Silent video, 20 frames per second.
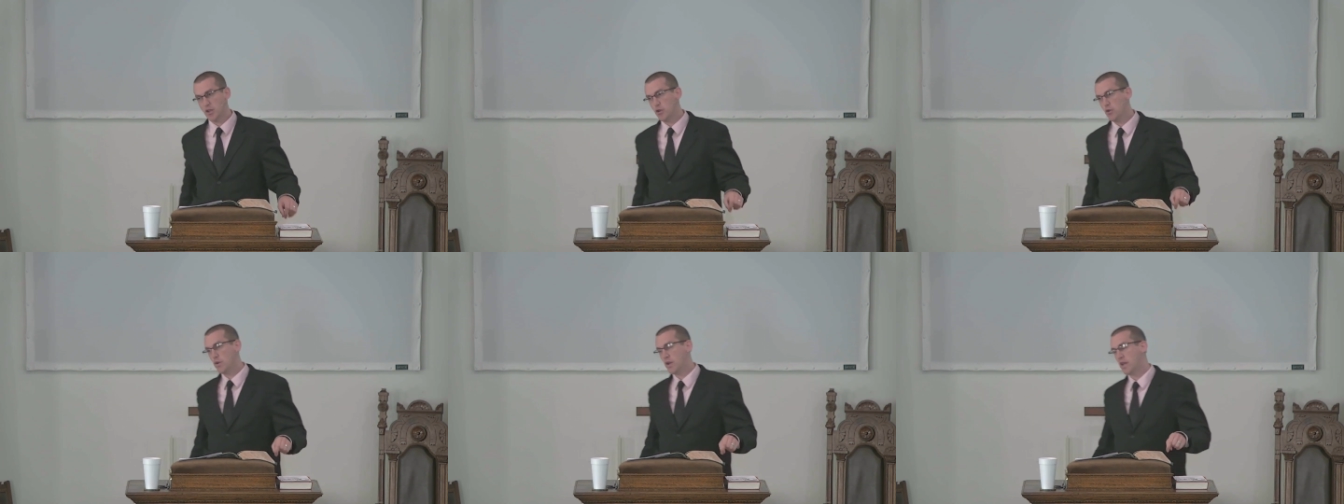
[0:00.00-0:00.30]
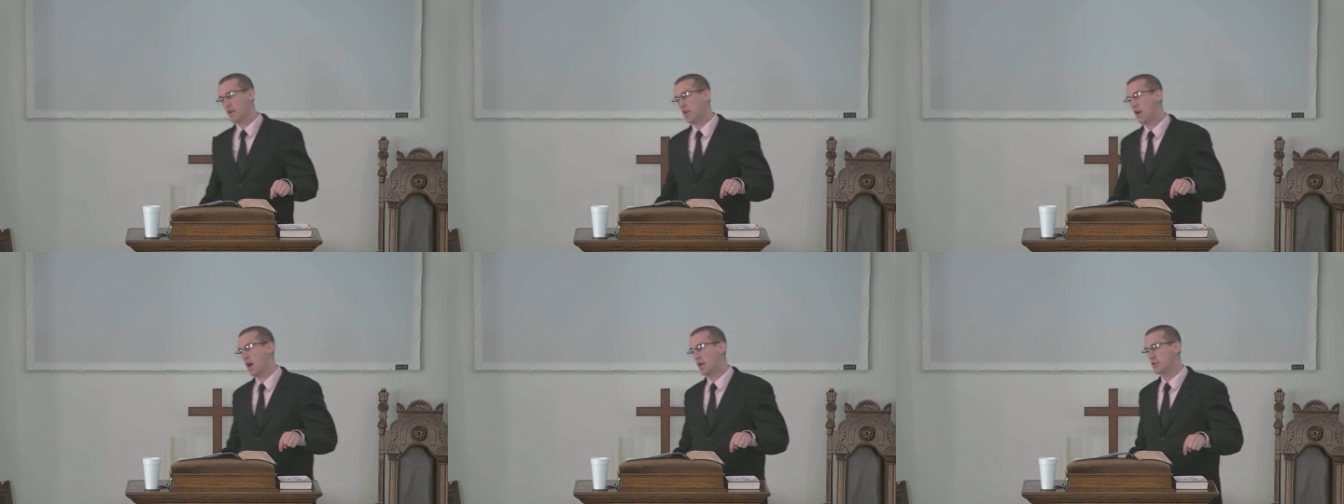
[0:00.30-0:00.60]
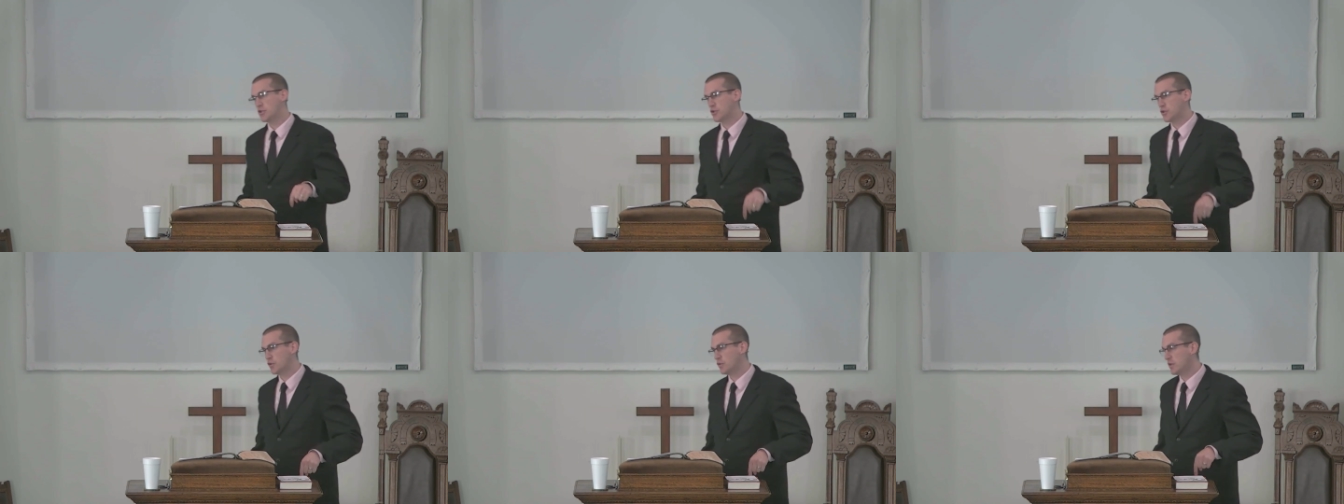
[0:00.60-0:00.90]
yet you
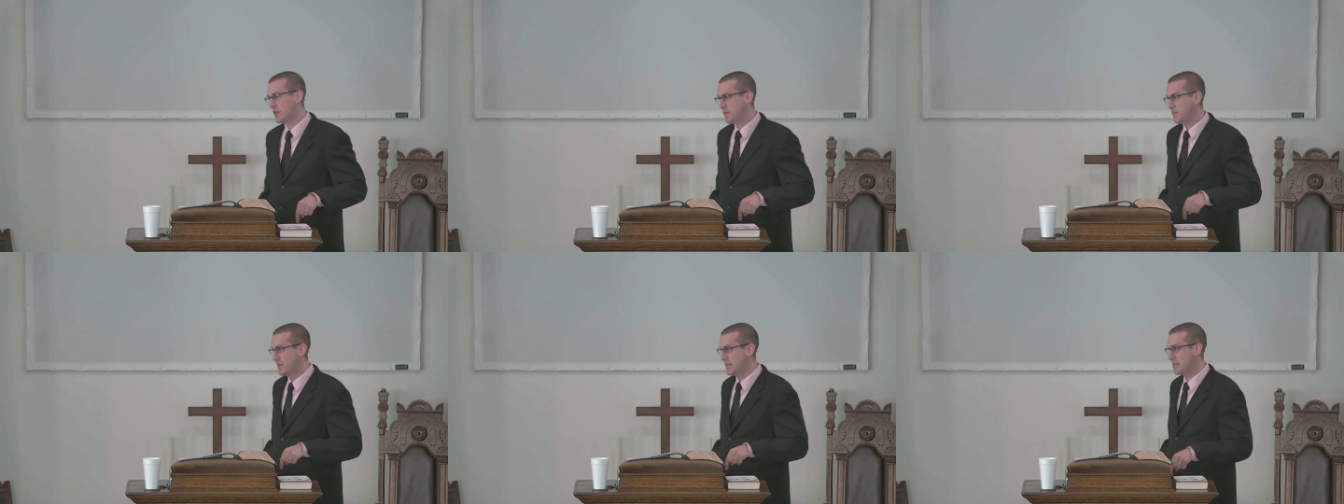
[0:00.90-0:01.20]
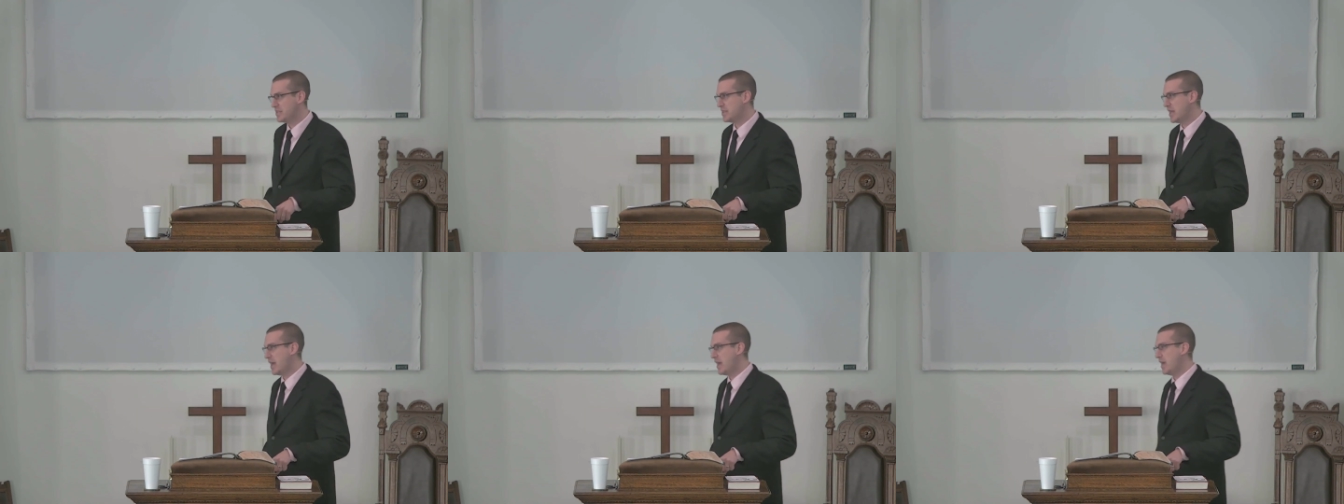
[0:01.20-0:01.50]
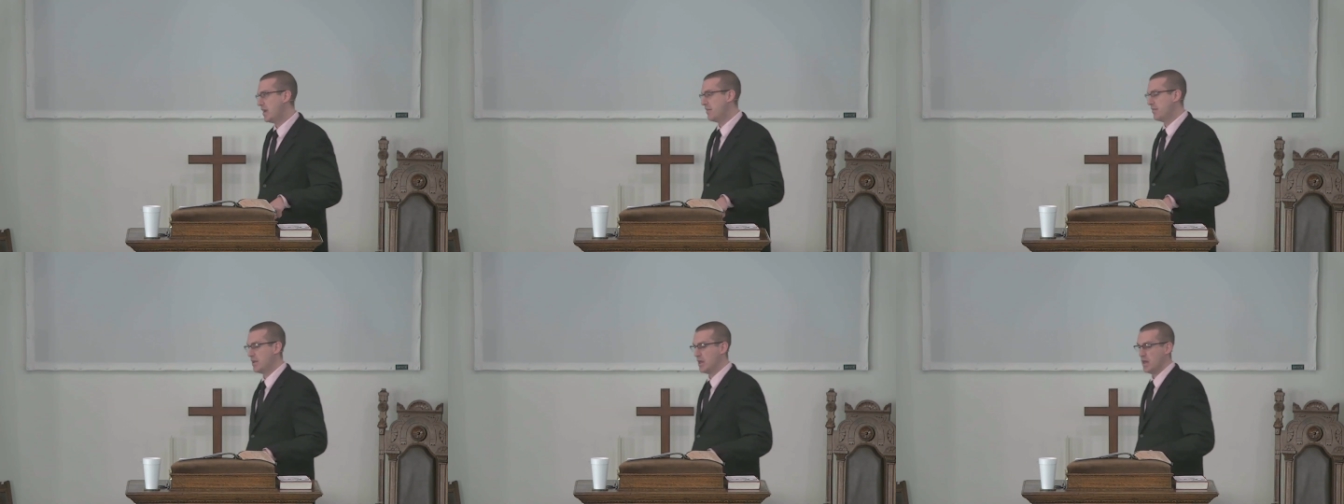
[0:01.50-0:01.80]
cannot truly be
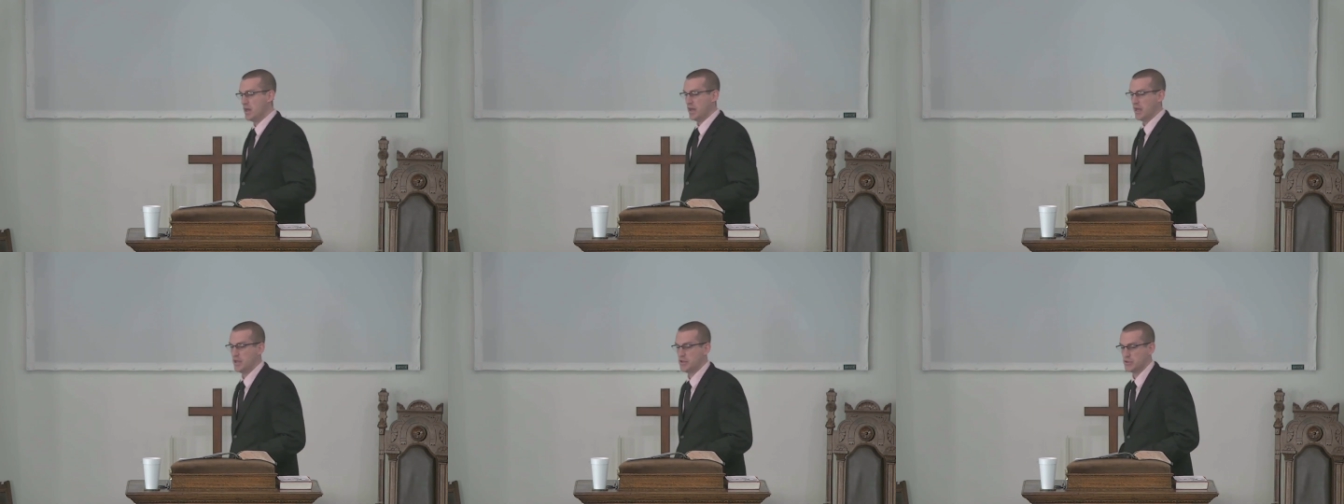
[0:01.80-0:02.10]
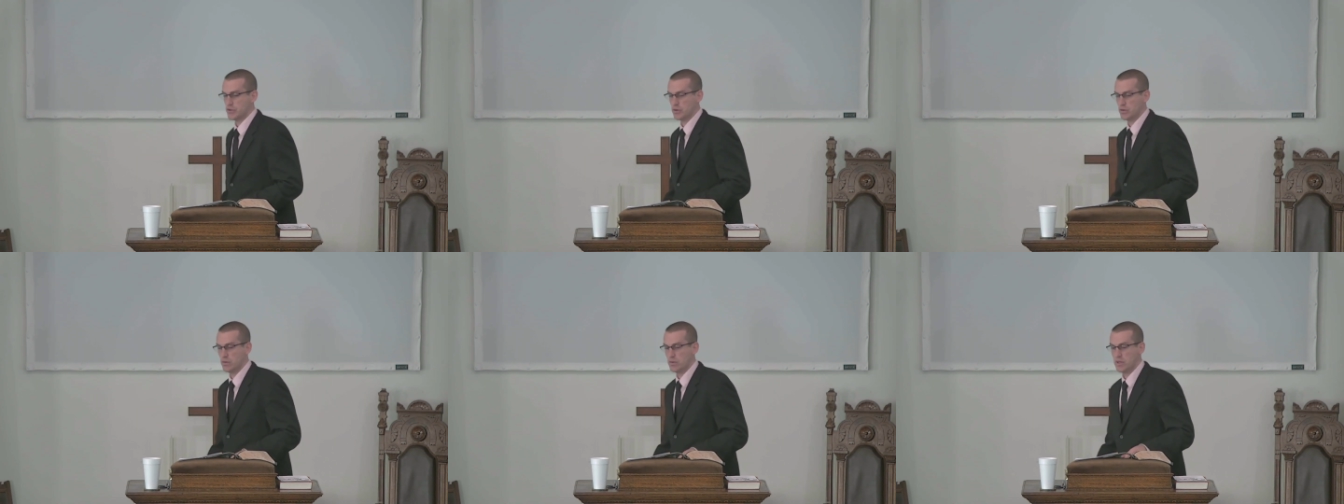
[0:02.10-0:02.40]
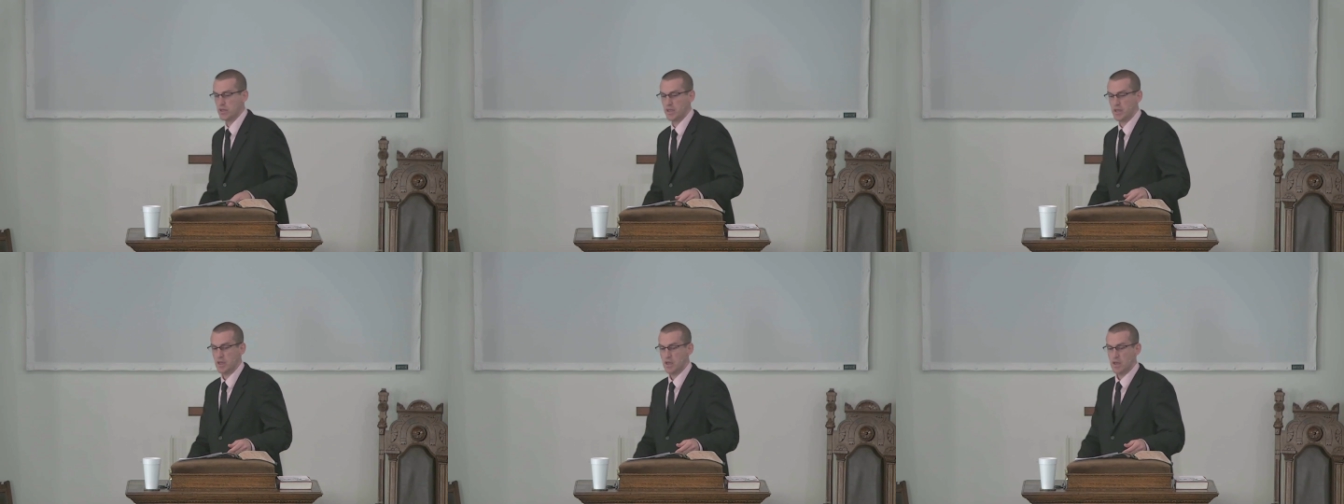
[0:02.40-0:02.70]
saved and
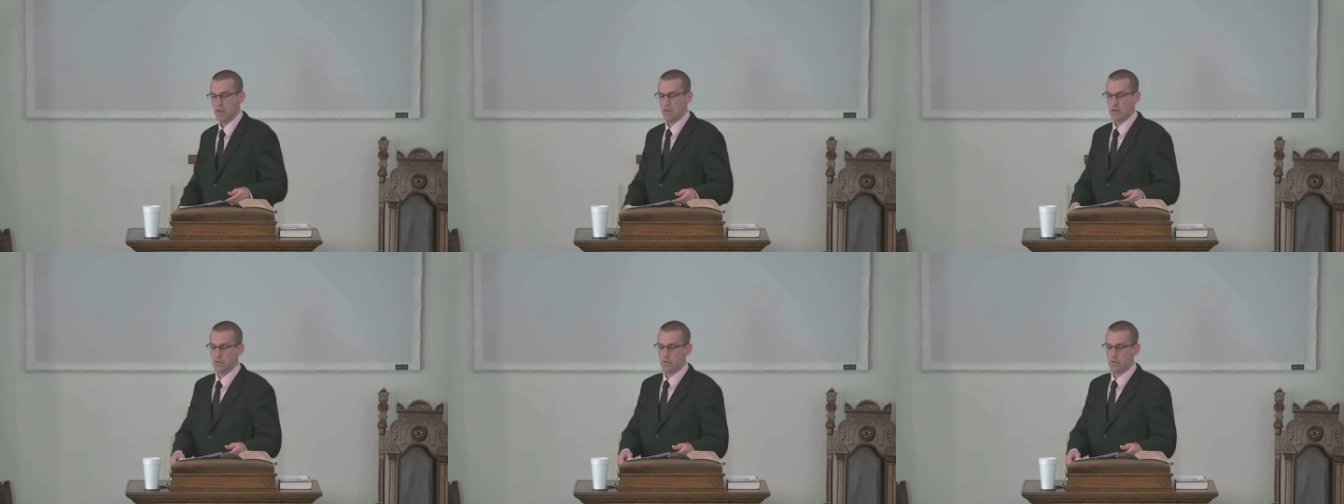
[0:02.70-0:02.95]
truly